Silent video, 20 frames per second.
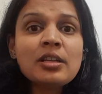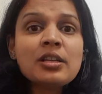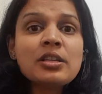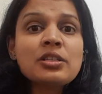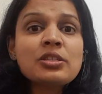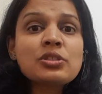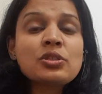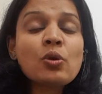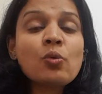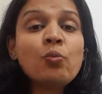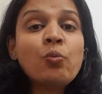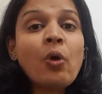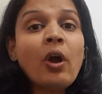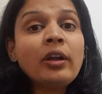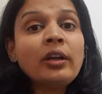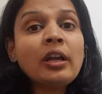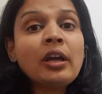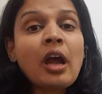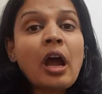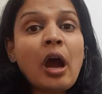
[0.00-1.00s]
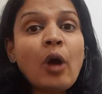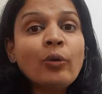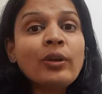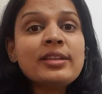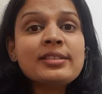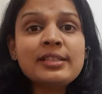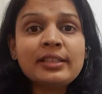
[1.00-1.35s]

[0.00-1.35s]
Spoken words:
So how does